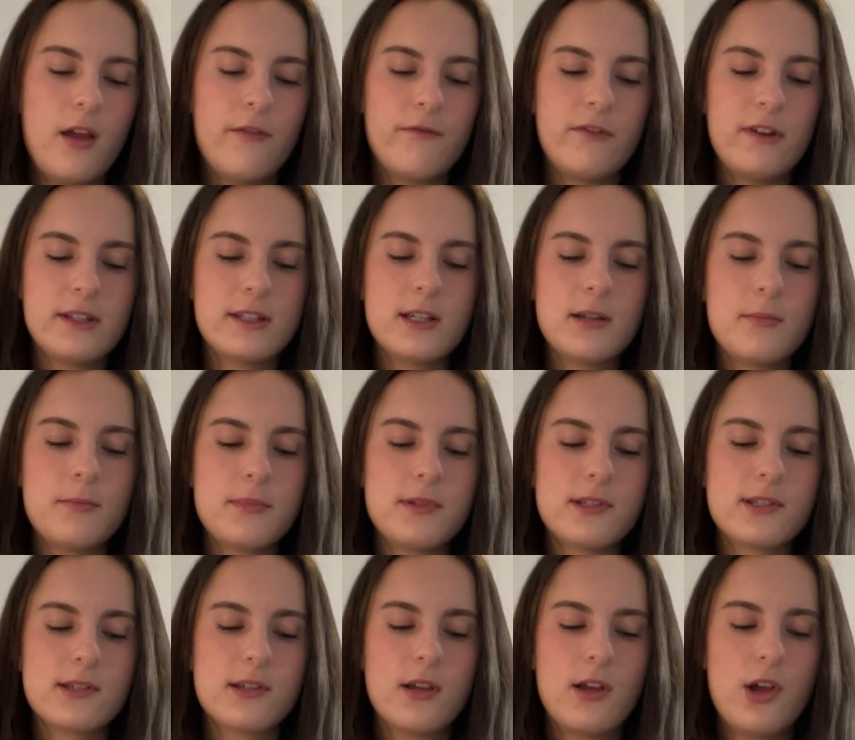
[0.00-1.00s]

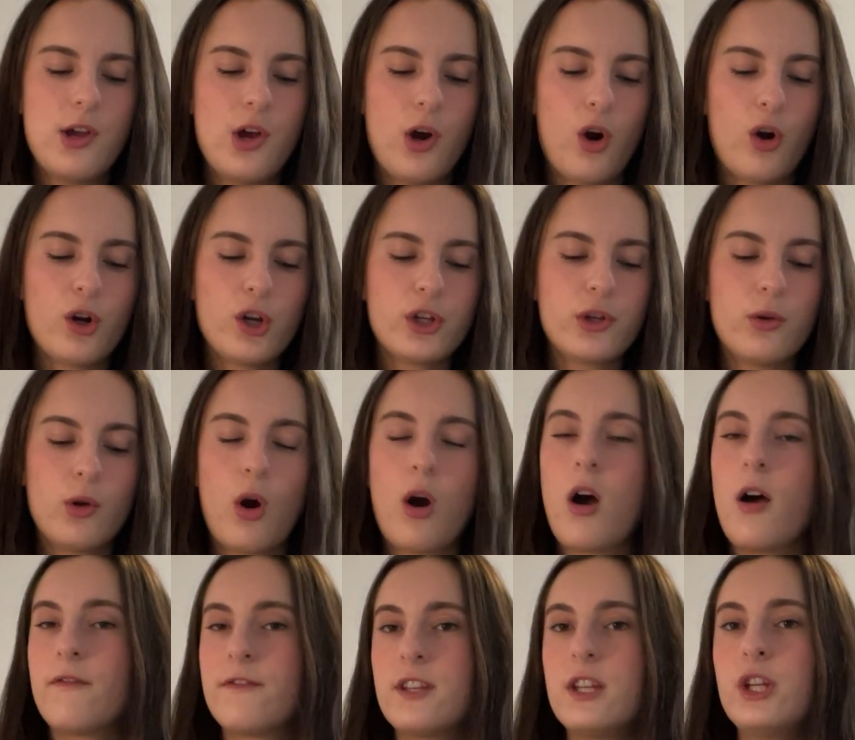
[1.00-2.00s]
Victims are
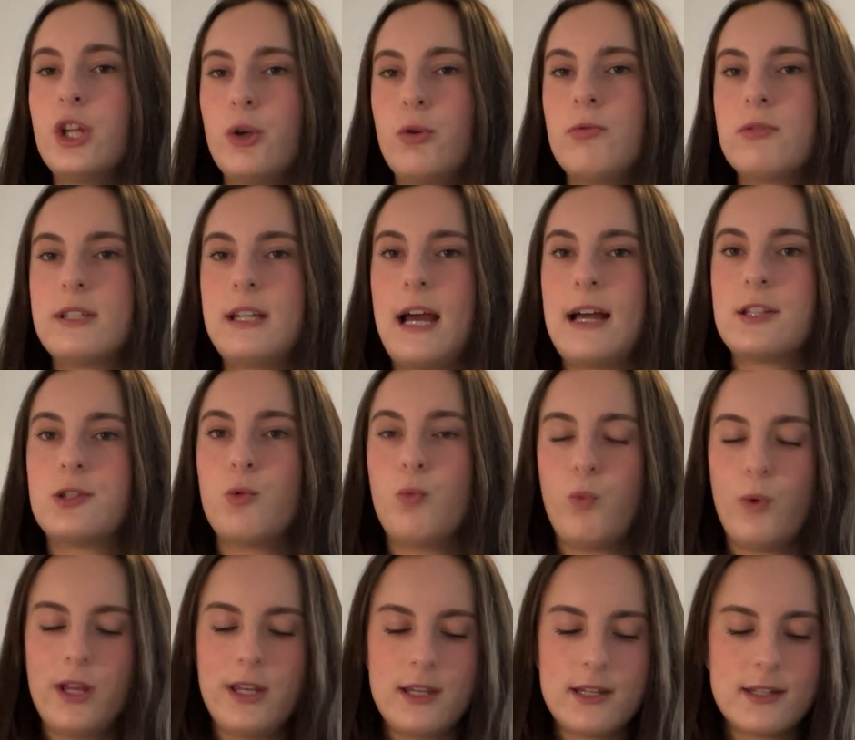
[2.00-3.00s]
often used as
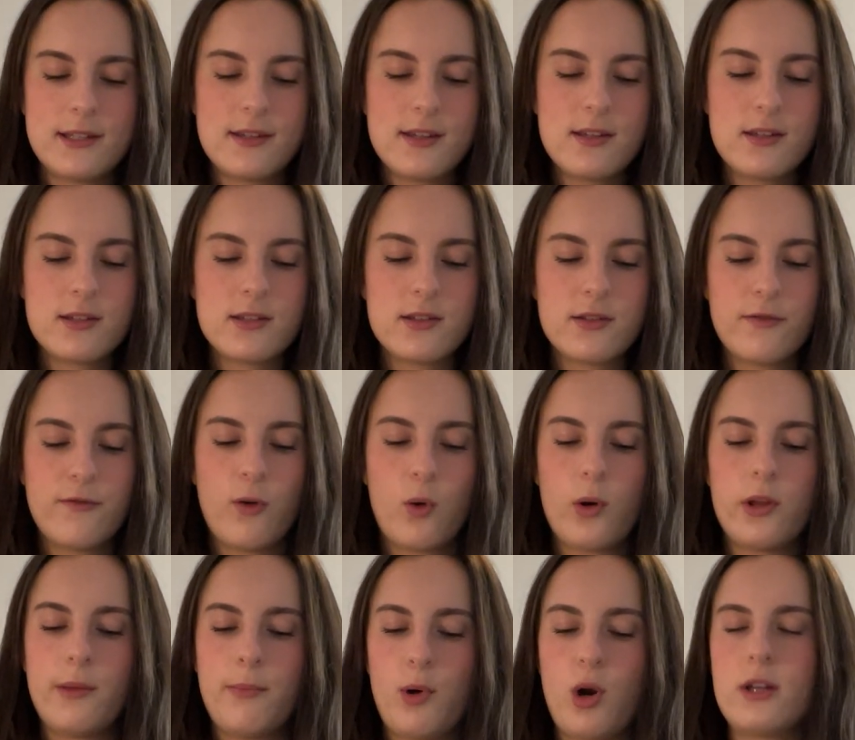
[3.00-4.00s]
witnesses
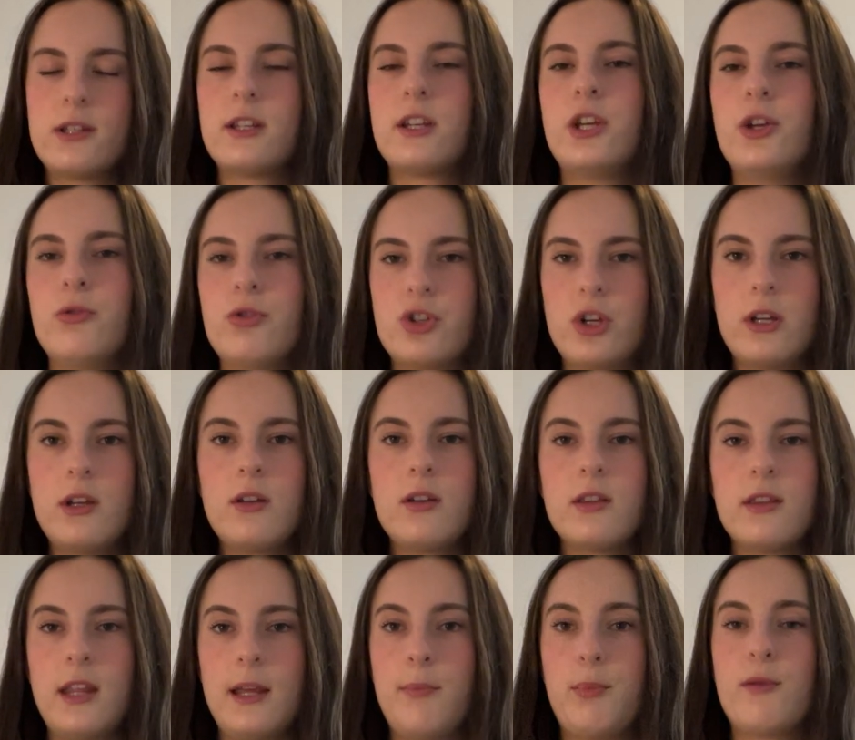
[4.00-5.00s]
for the prosecution.
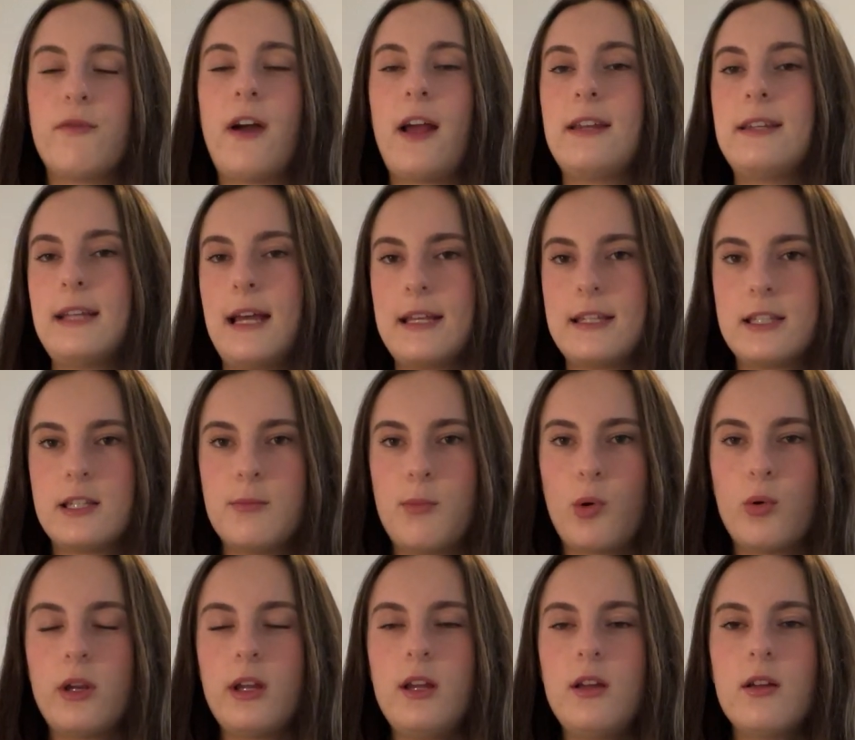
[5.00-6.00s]
They provide
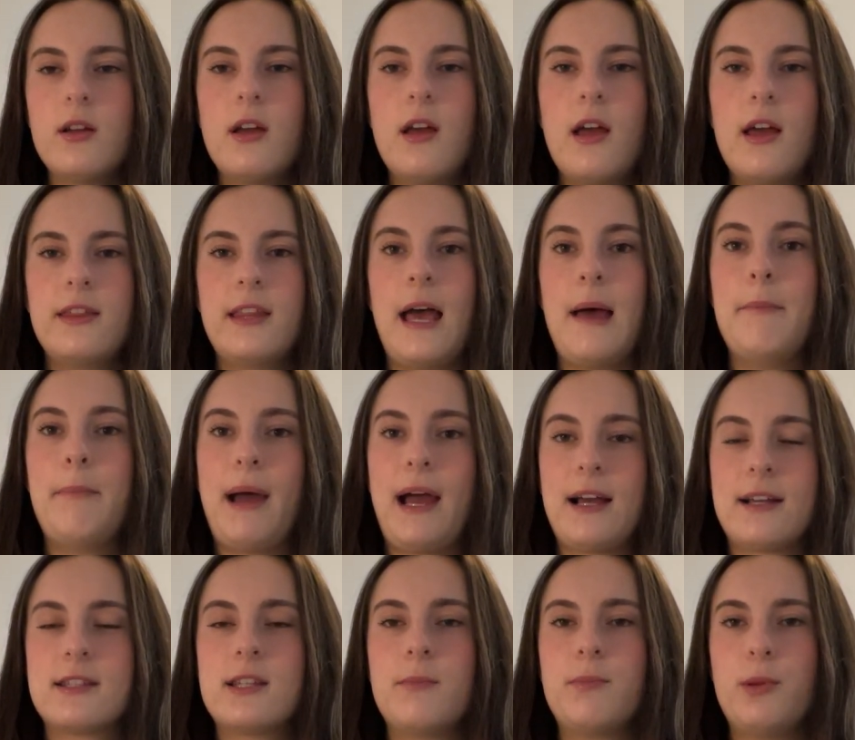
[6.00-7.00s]
testimony that
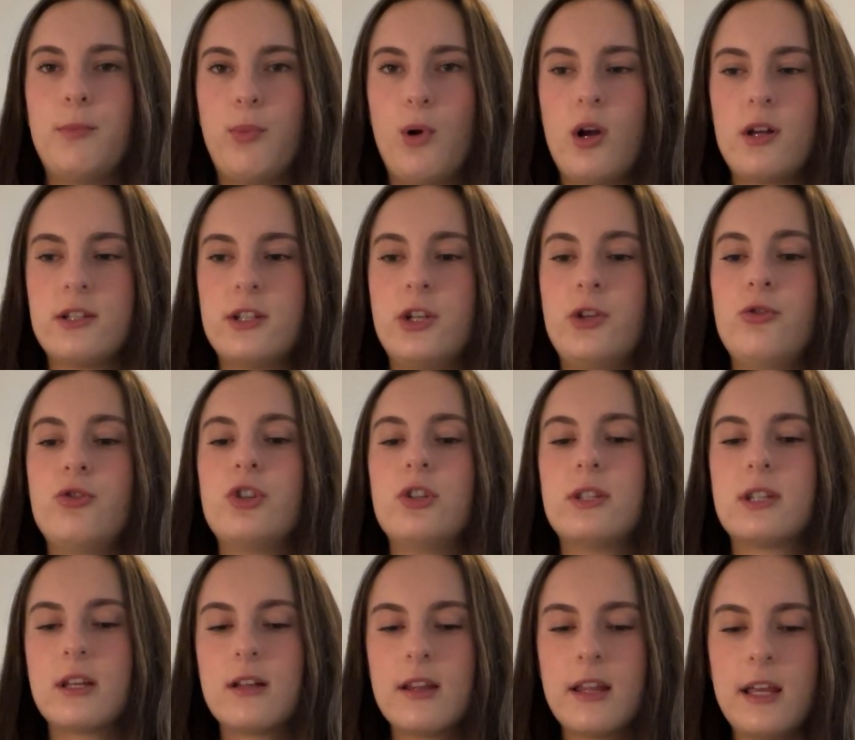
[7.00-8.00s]
backs up the
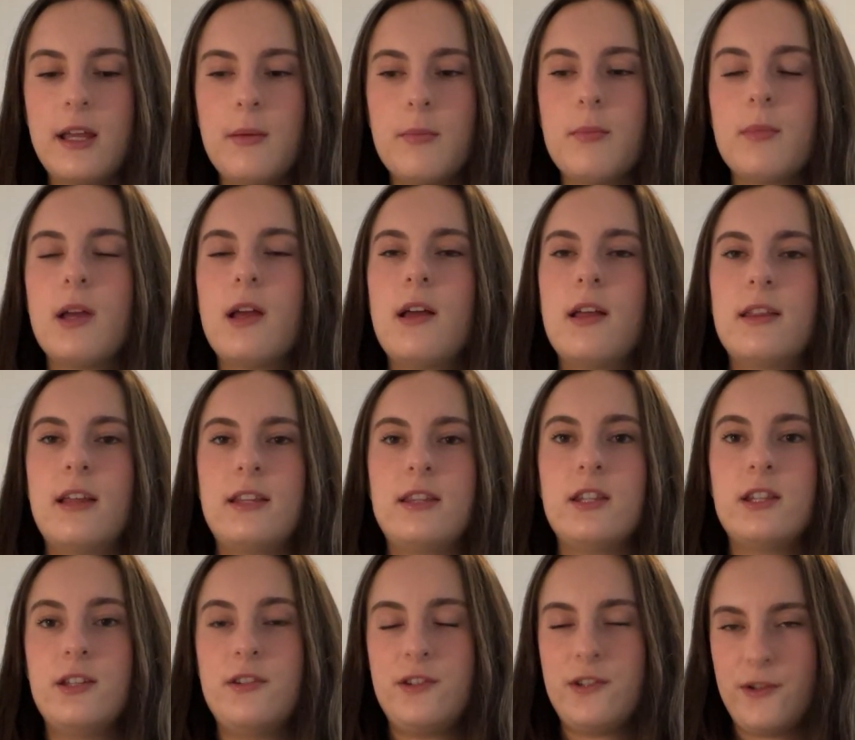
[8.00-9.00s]
prosecution's claim that
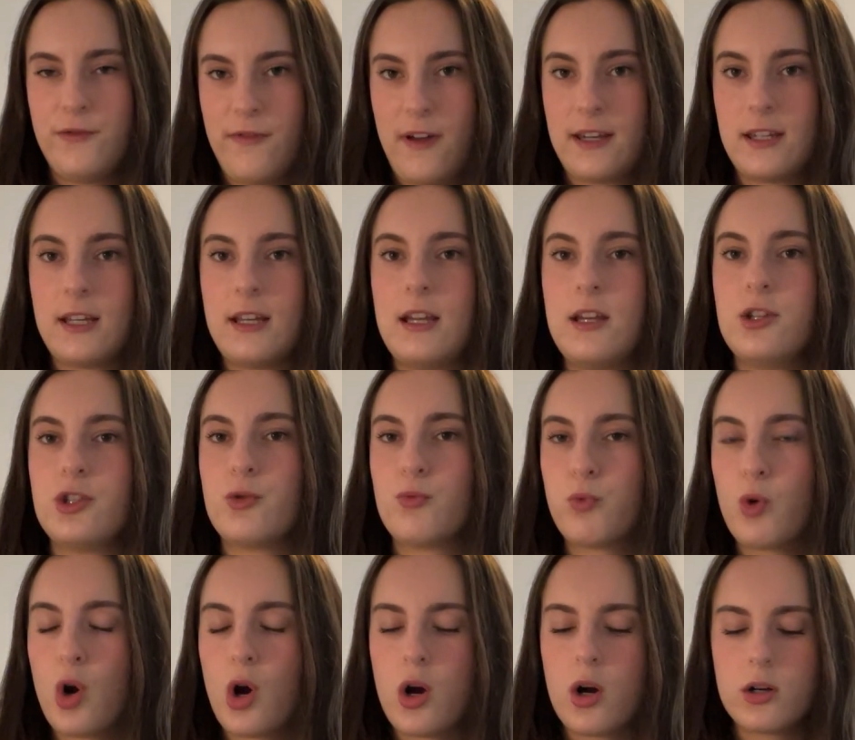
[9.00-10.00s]
the defendant is
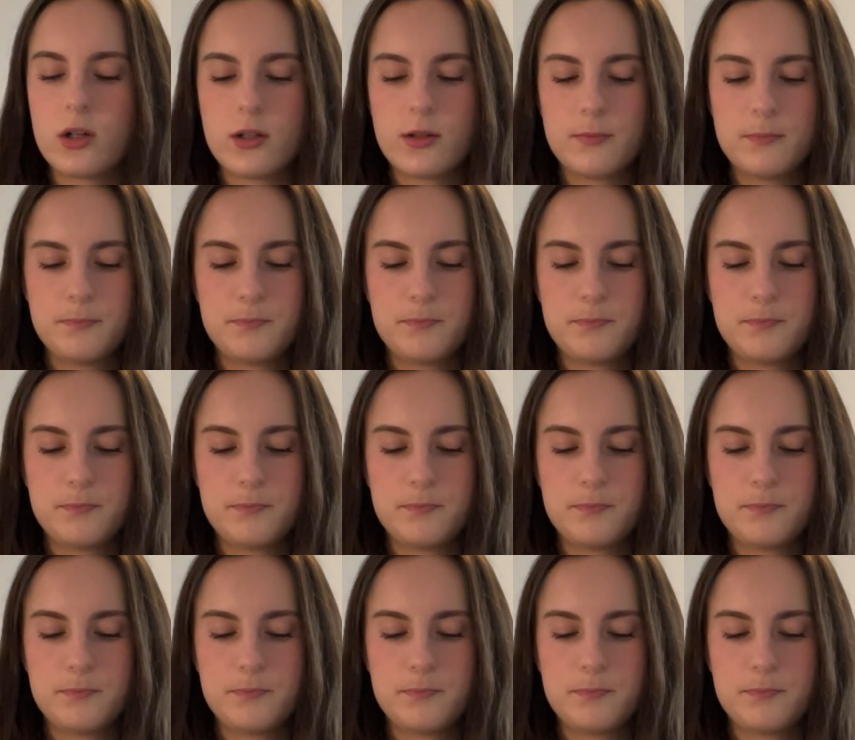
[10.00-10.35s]
wrong,